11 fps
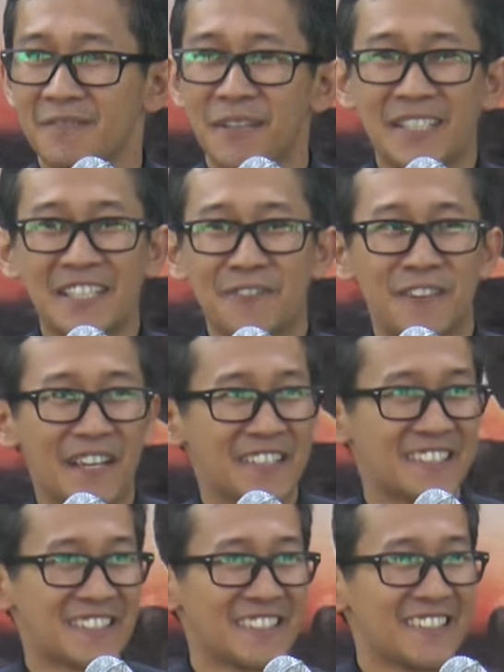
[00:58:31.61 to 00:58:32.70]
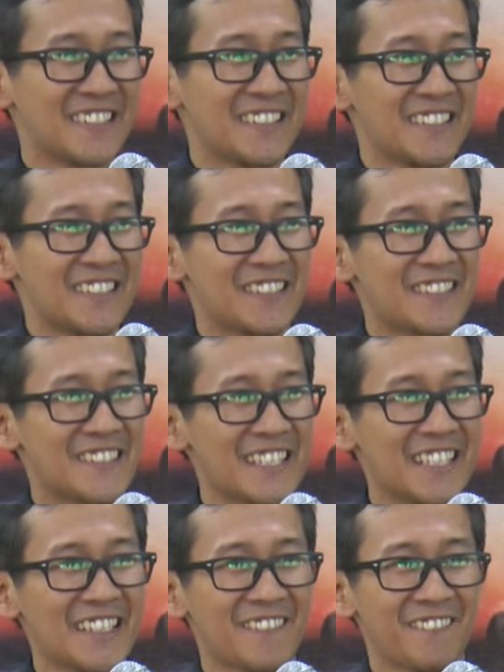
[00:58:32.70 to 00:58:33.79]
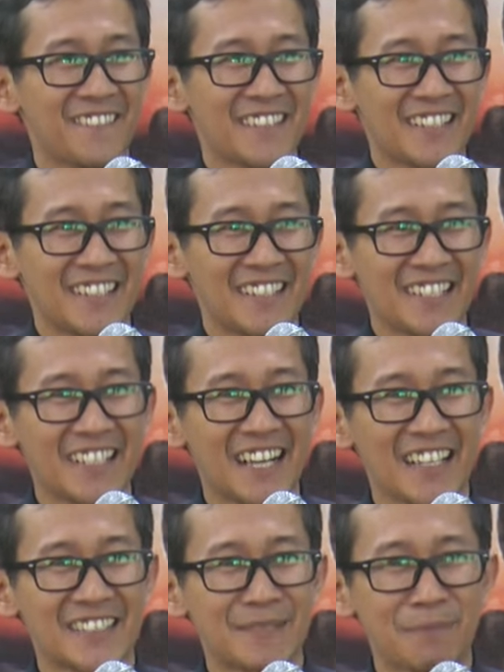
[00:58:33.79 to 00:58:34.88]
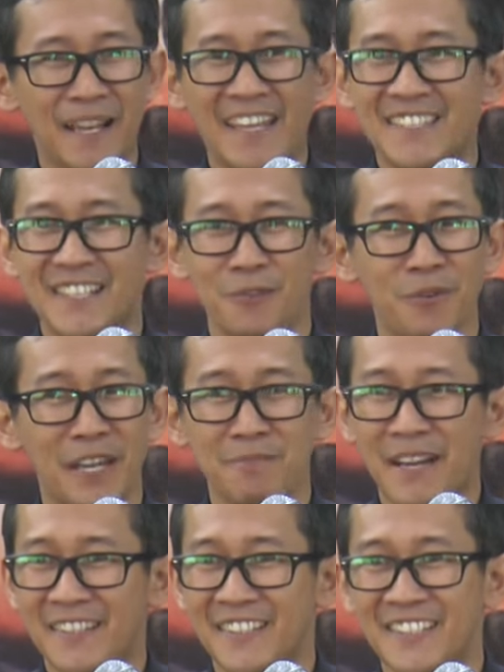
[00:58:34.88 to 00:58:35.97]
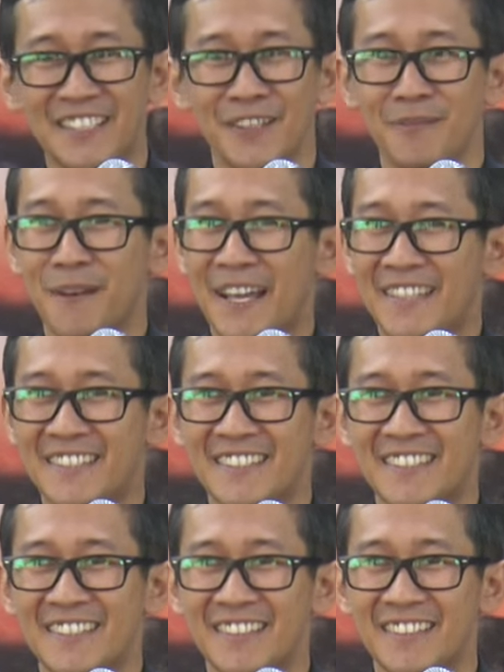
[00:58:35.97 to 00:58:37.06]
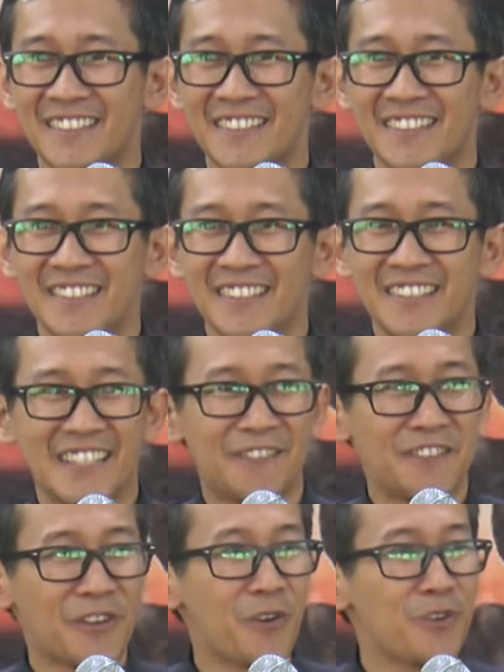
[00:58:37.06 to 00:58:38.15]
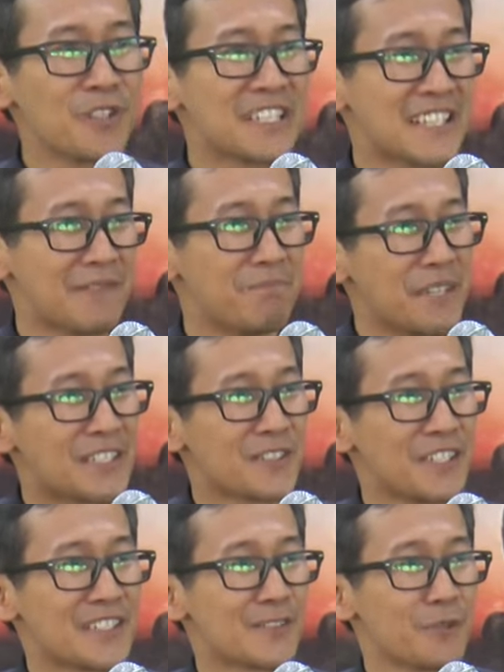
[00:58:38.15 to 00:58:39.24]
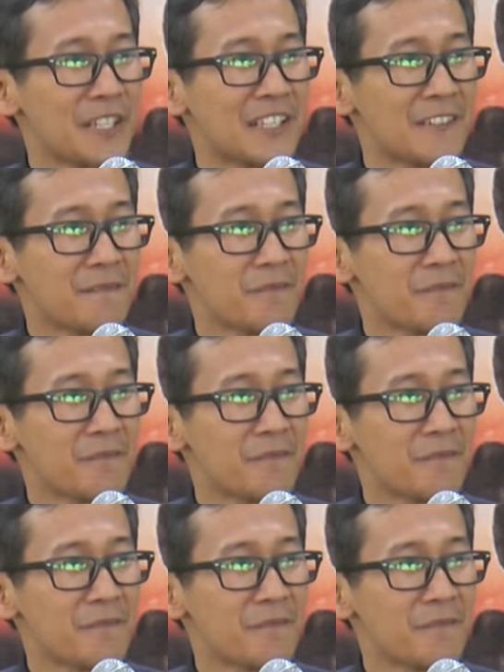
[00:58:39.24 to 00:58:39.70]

My dear friends, you see, God's plans are way better than your plans. If you only submit to His will,